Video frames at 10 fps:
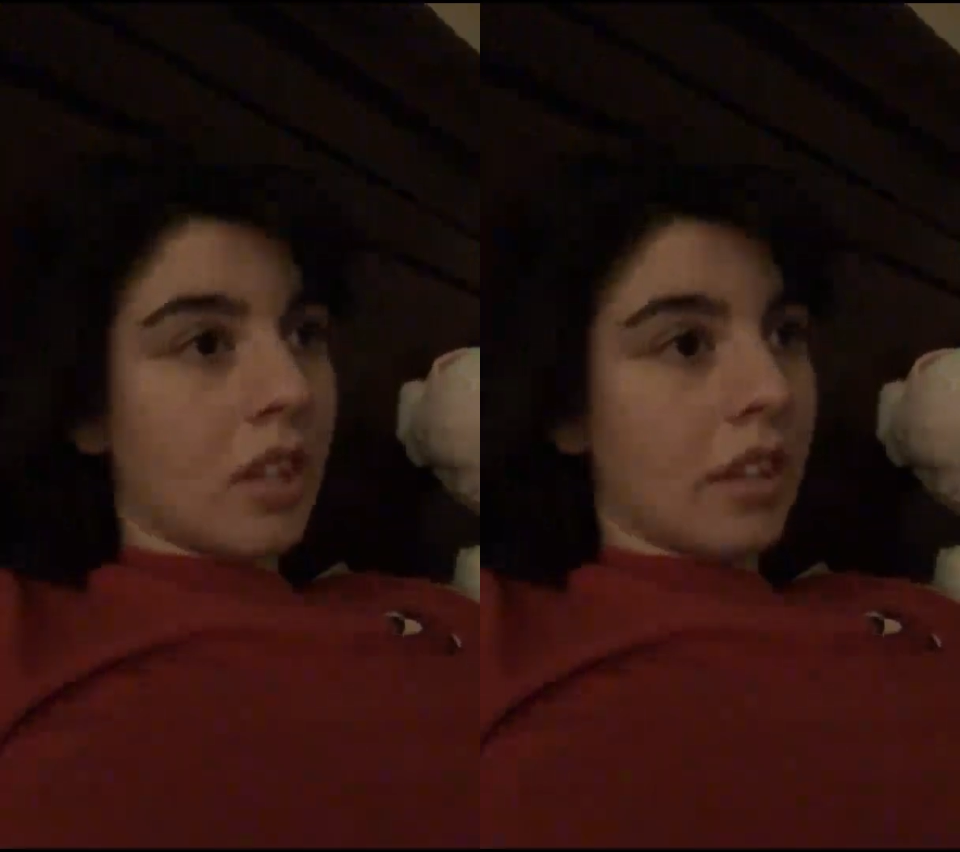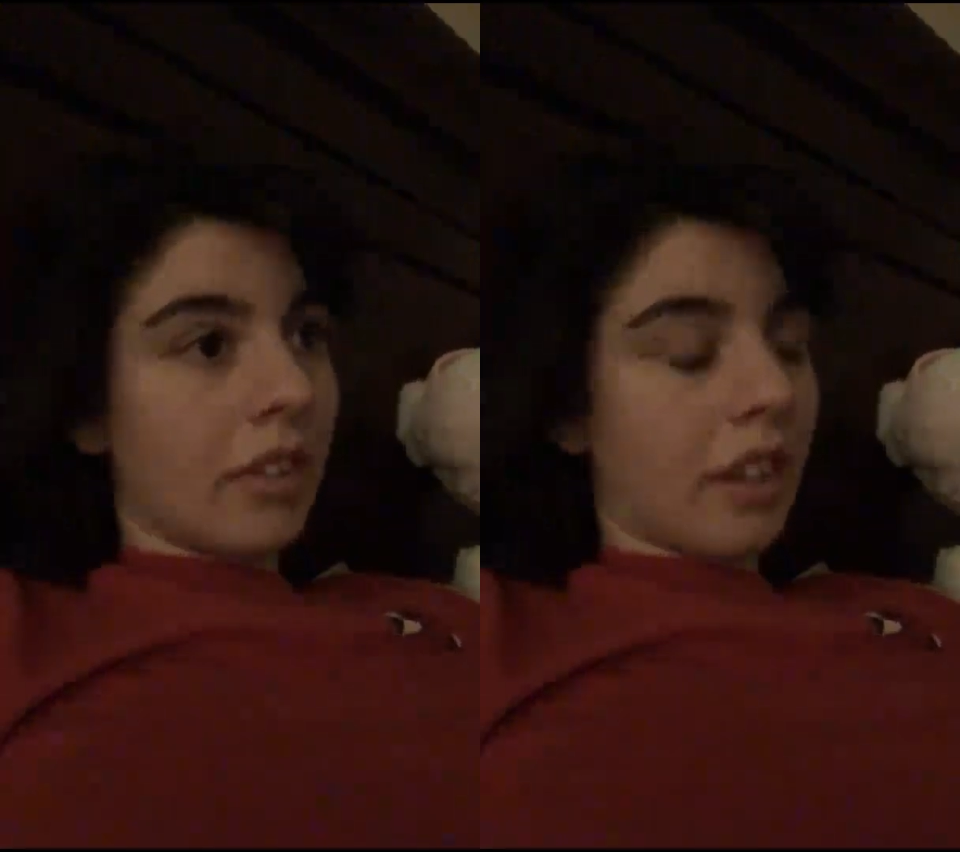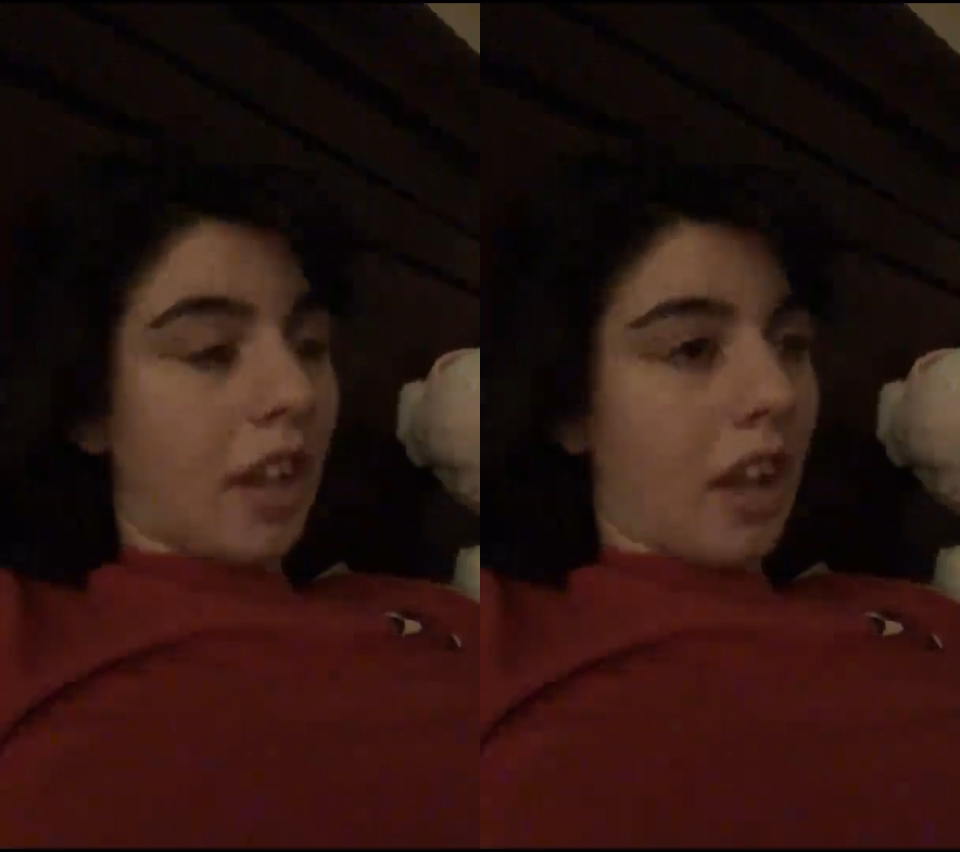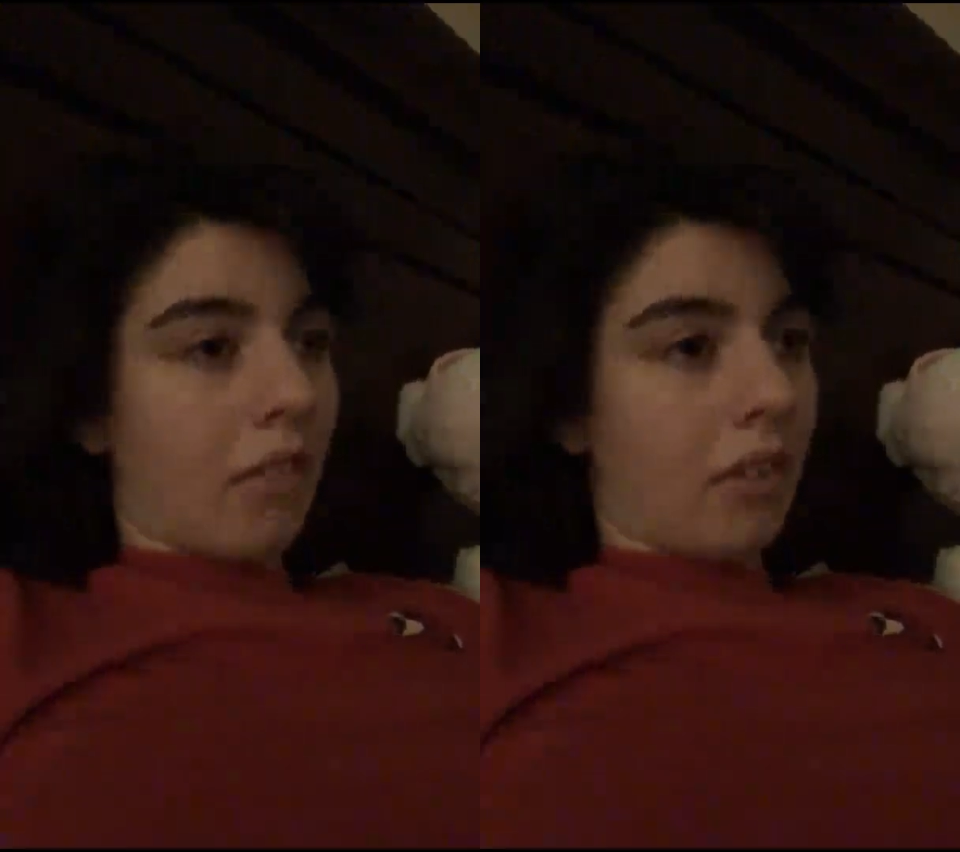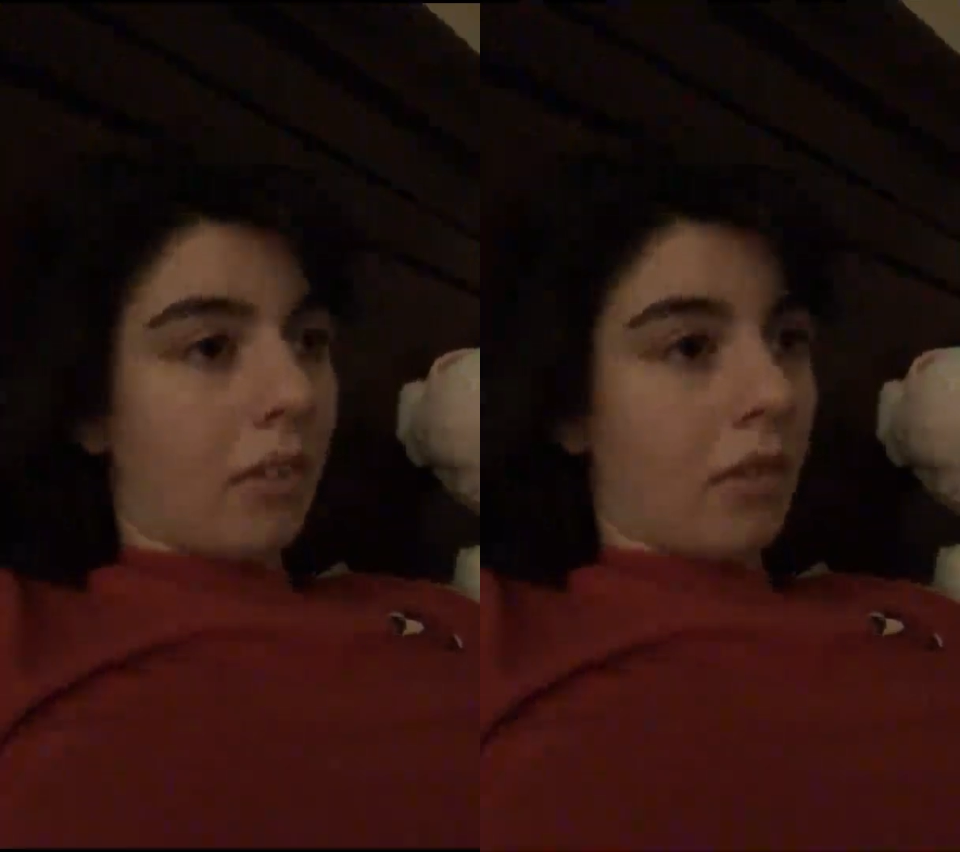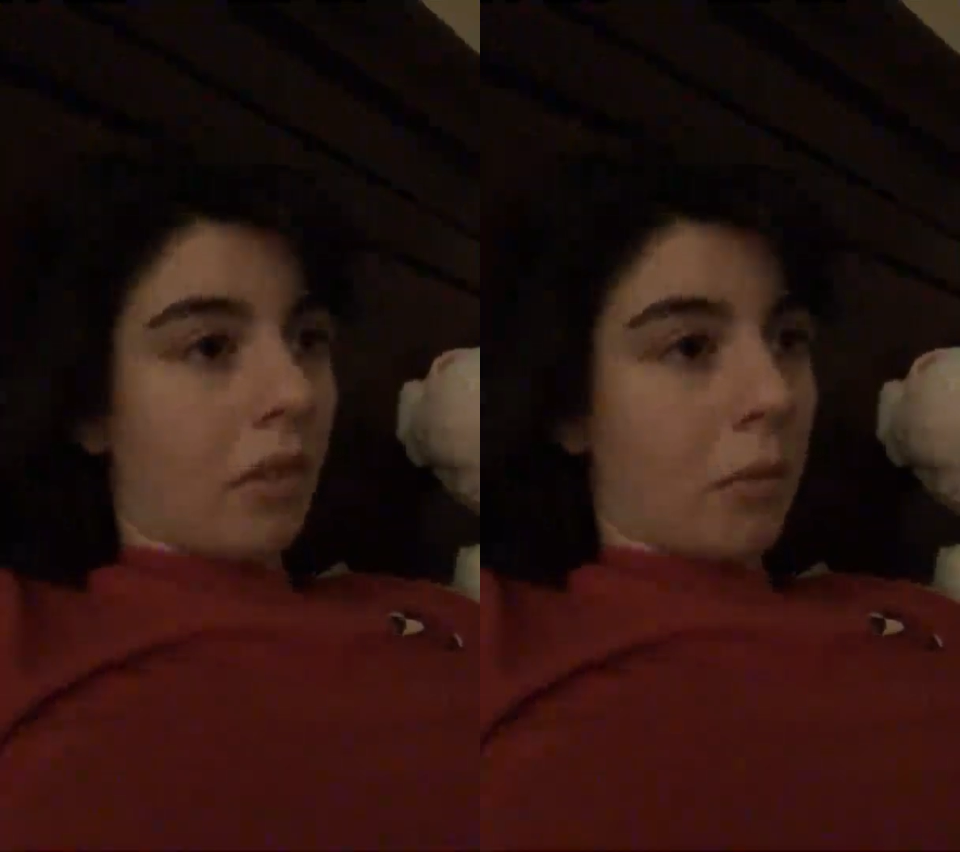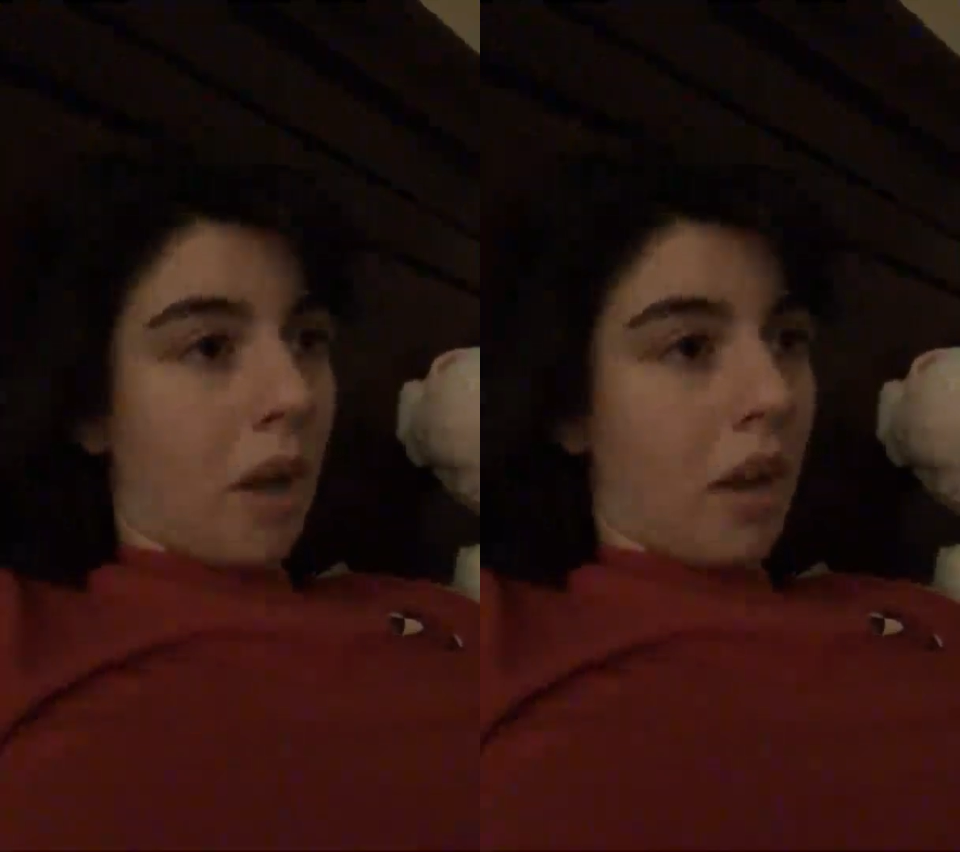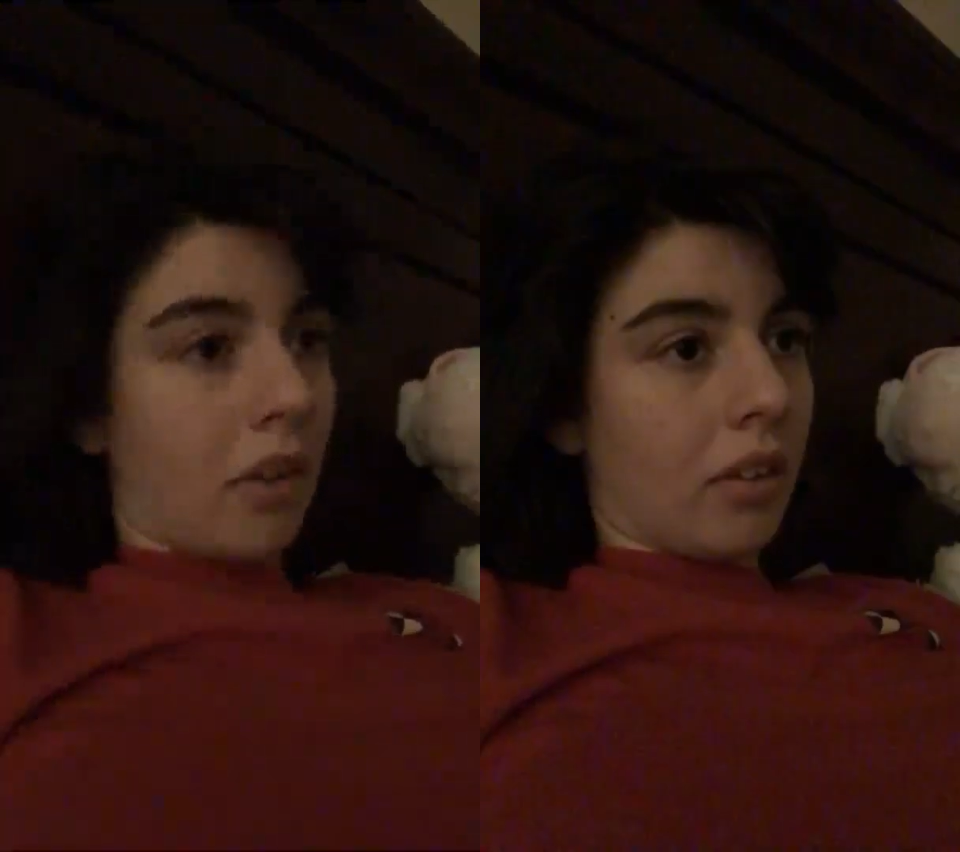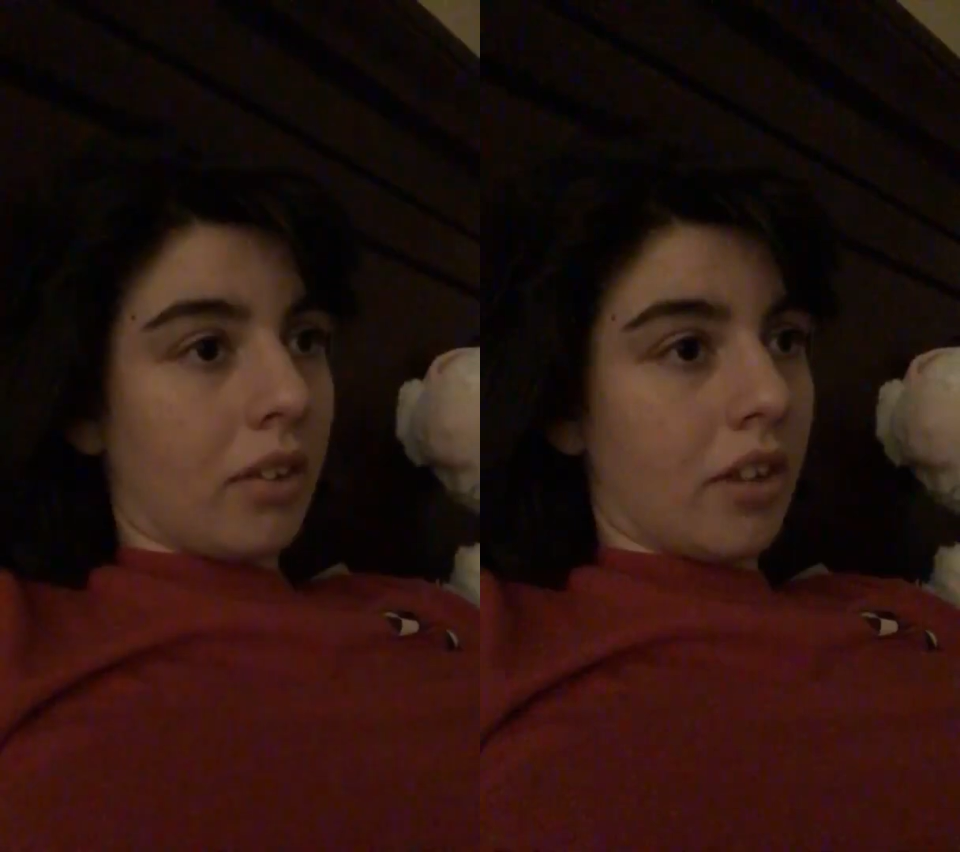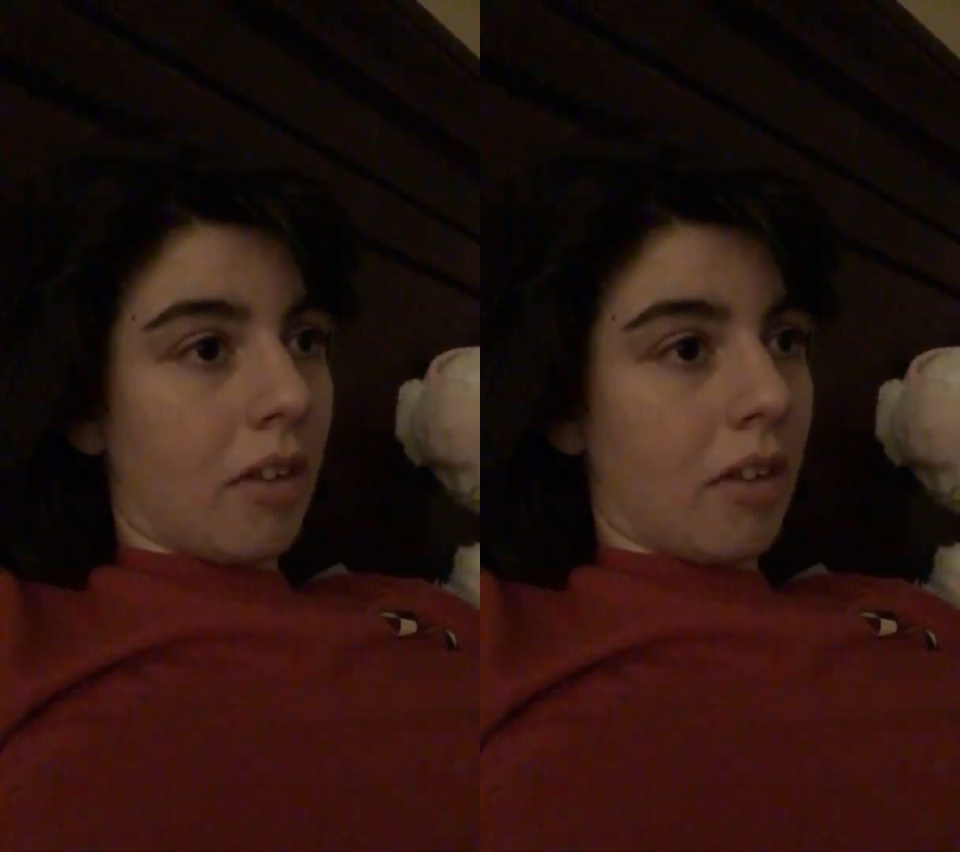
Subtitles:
because I have leftover batter and stuff.